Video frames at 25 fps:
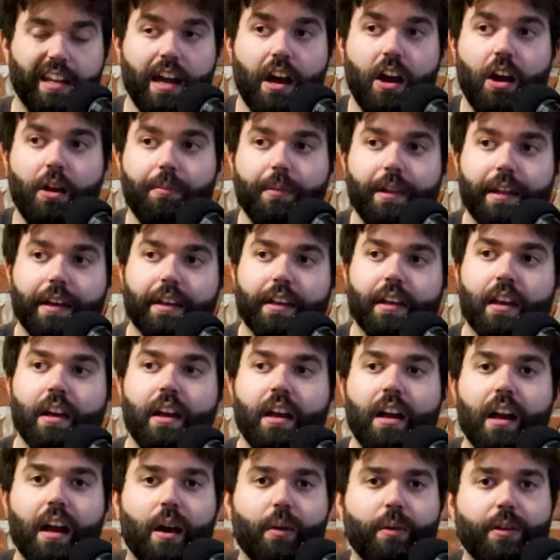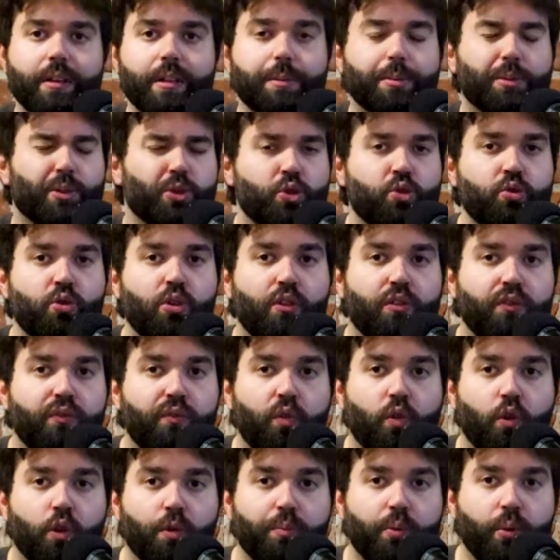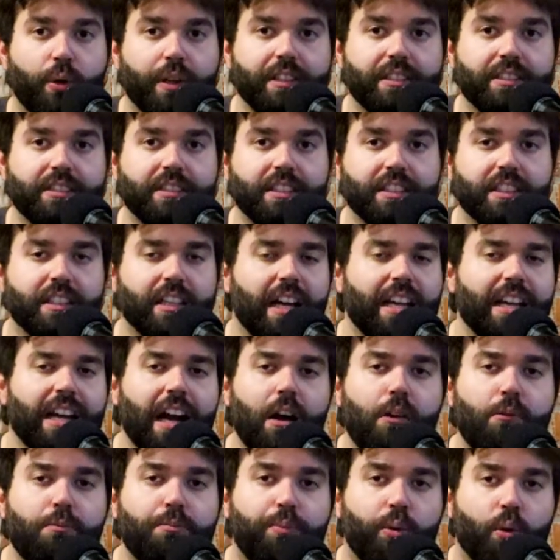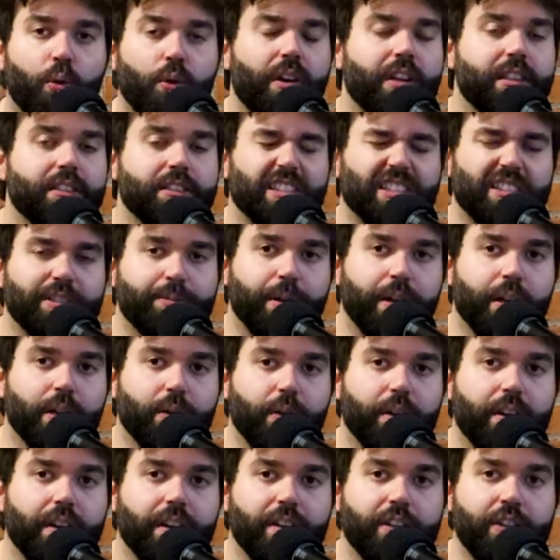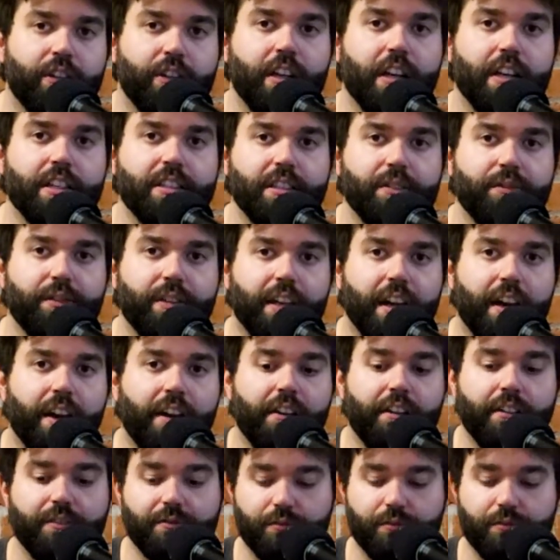now I'm like, I went up to 204.6. How boring is this, by the way? Do you guys even care?